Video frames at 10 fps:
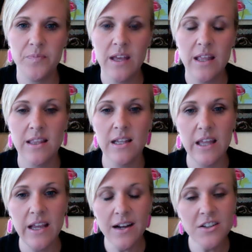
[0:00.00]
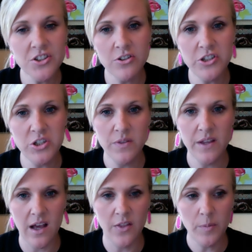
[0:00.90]
the link I showed you on the
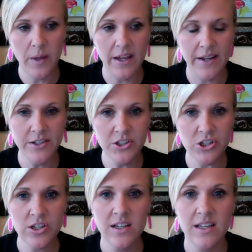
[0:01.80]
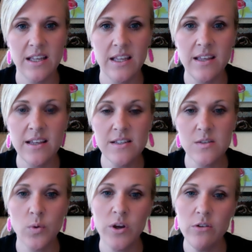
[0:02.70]
other page is
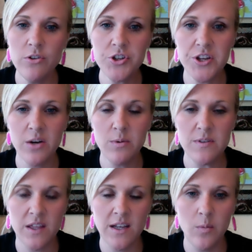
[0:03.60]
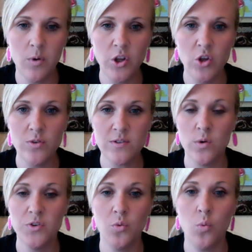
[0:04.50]
what you share with anyone who is going
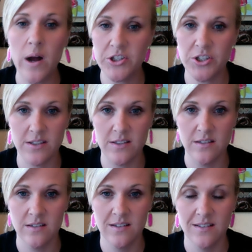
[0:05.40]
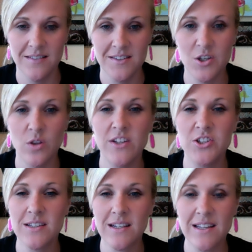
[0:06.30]
to watch it. So they
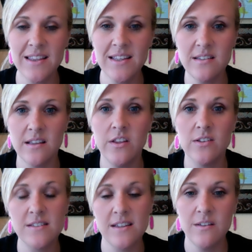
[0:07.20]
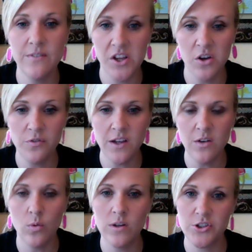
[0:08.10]
just click this and they'll see the video feed
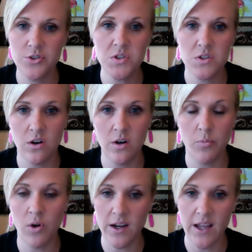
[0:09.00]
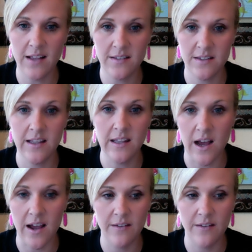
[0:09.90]
once you start broadcasting live.